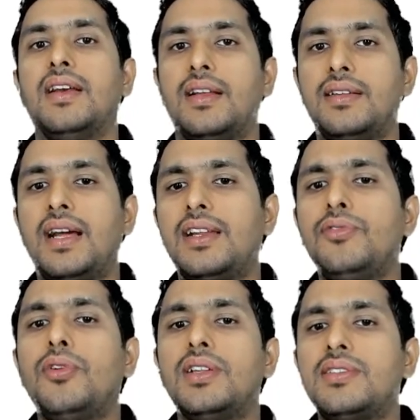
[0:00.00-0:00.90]
That is
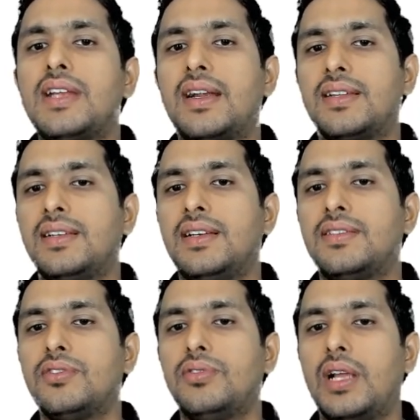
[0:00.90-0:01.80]
what the strategy is.
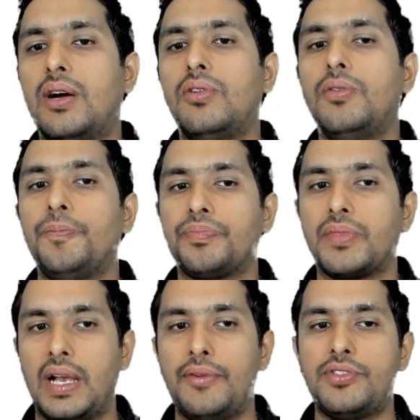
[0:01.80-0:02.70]
So now
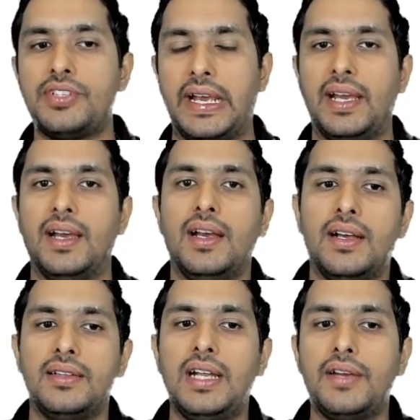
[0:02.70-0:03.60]
I would say
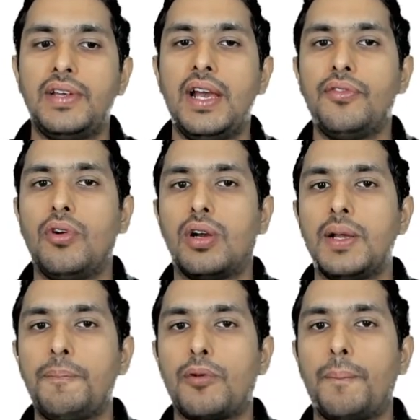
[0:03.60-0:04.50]
that we have got a
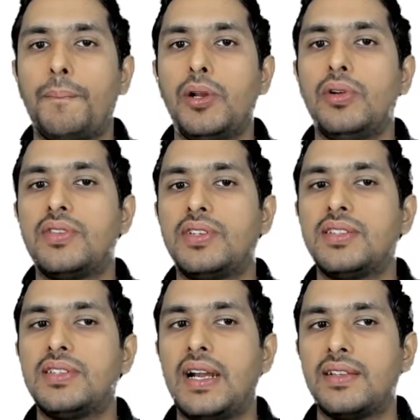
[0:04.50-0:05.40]
proper holistic
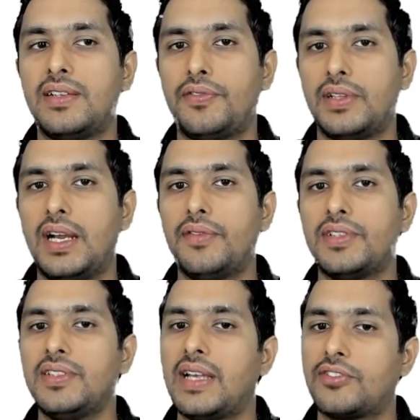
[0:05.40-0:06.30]
strategy for that, which
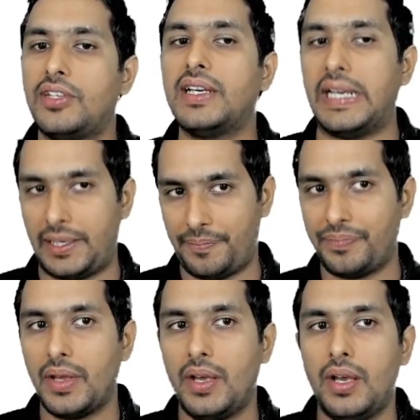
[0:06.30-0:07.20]
is actually great.
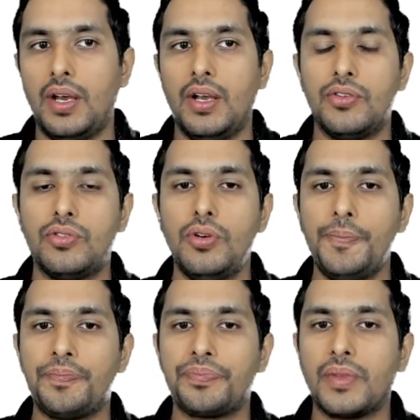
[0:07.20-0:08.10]
So
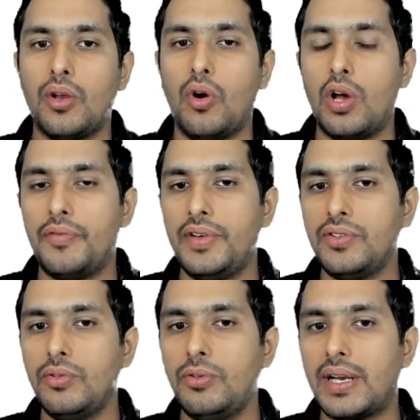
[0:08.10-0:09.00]
always
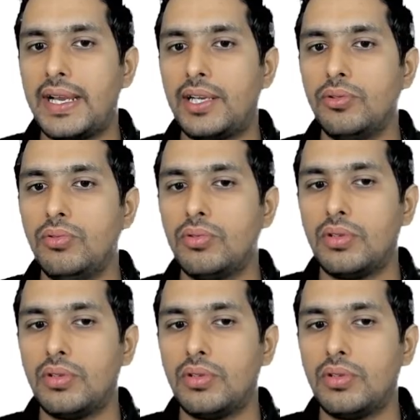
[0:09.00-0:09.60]
try to